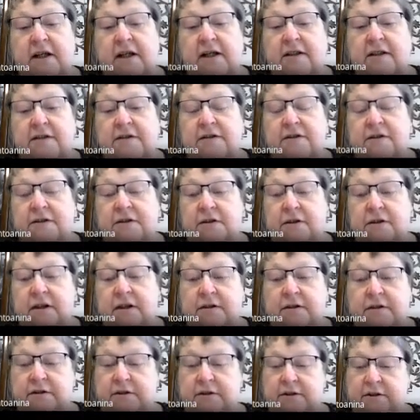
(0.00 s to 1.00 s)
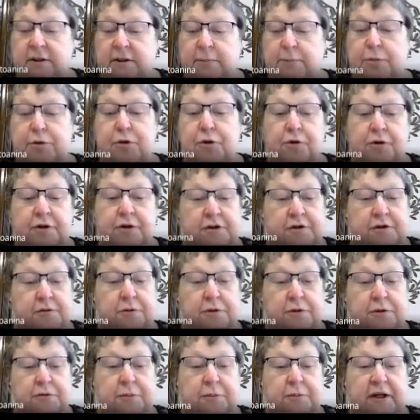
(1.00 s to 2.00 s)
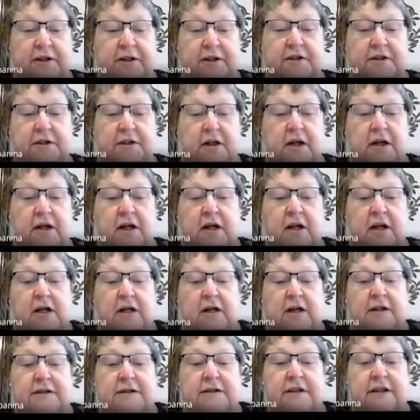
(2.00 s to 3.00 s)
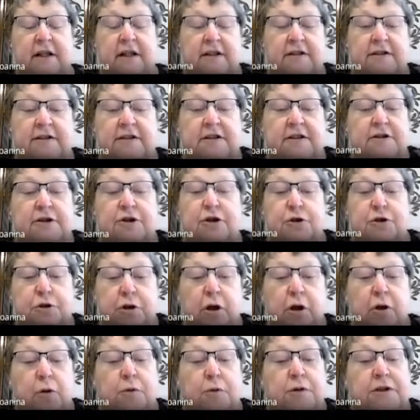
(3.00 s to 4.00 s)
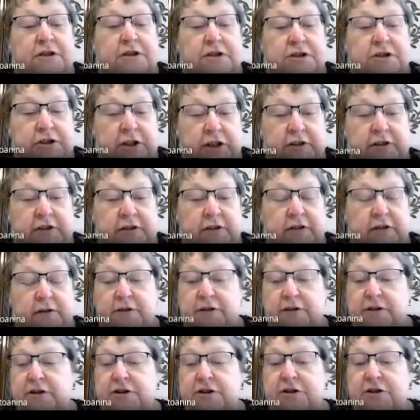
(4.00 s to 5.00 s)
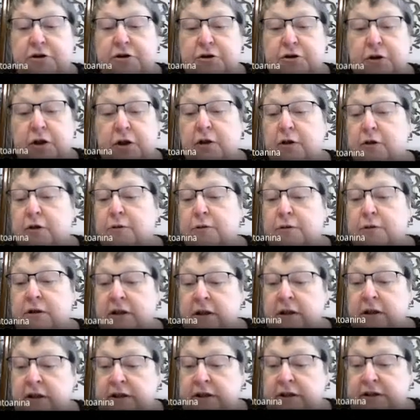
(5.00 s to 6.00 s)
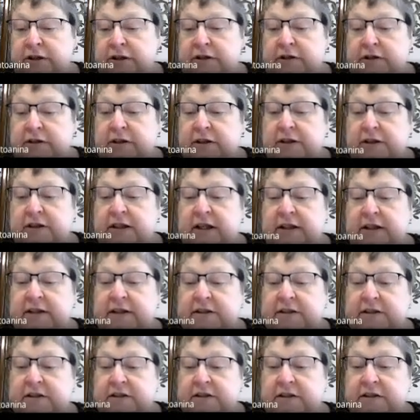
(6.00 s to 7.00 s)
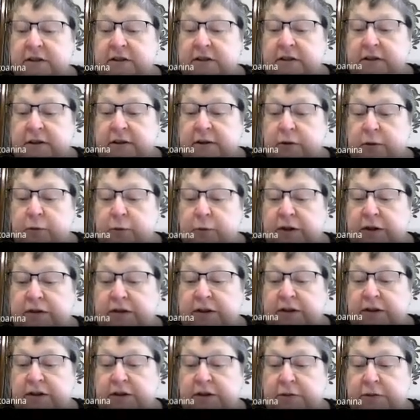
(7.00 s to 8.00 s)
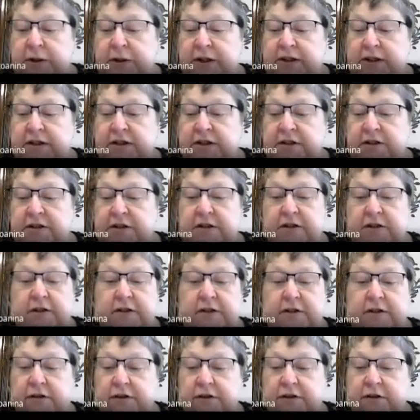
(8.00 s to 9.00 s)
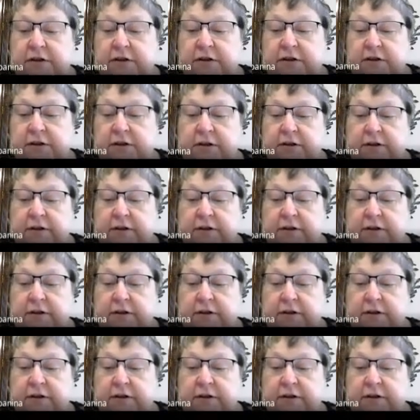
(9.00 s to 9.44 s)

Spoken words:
and some progress was made. The answer is no in general. It's no in the case when the space is